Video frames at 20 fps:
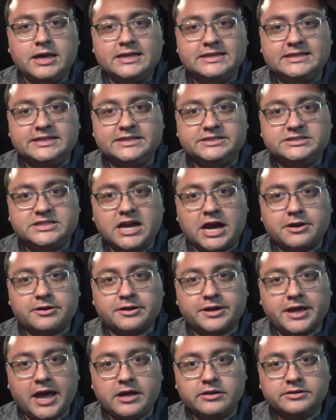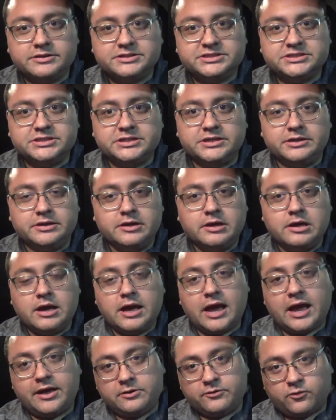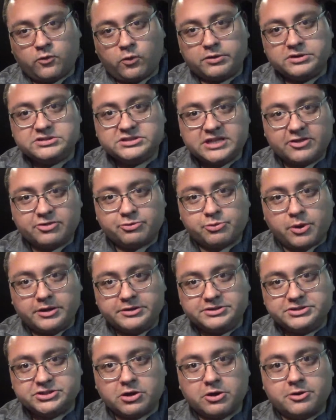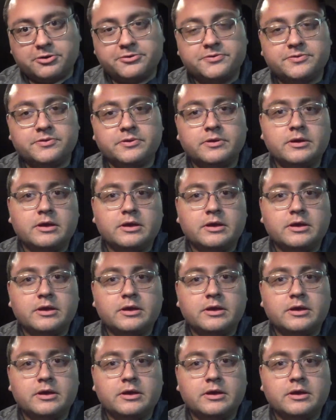the entire galaxy, and of course that threatens Earth.